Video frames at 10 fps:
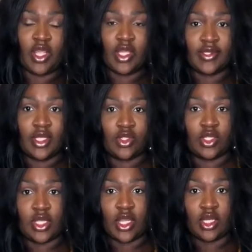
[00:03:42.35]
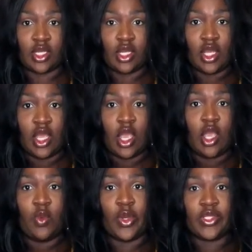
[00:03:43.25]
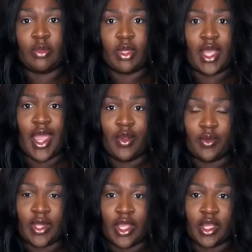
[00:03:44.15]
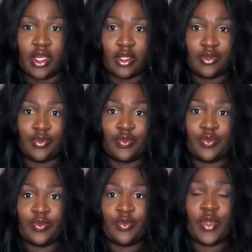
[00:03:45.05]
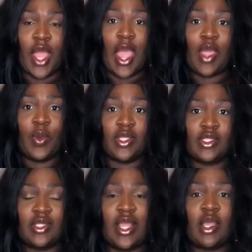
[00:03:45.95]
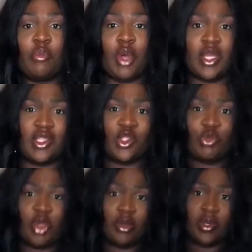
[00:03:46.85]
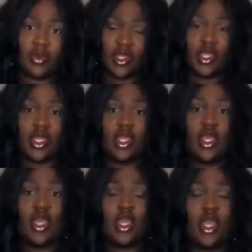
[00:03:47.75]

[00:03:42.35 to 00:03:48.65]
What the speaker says: I guess I'll just like wear something high, like a high waist, like a bodysuit probably with it.